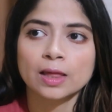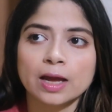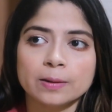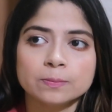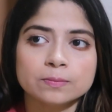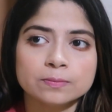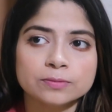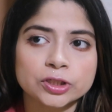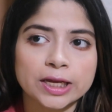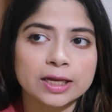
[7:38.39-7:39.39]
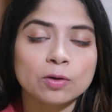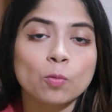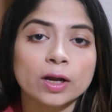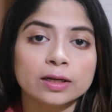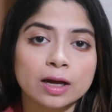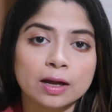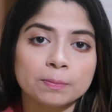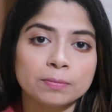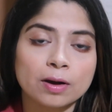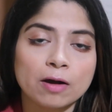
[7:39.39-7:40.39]
I'm taking 1
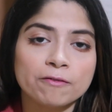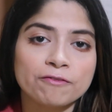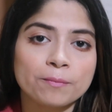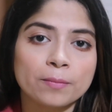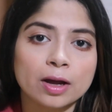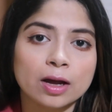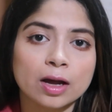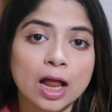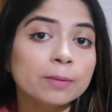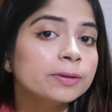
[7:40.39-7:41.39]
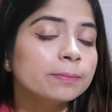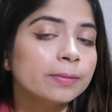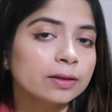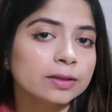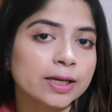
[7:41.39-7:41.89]
cup of almond milk,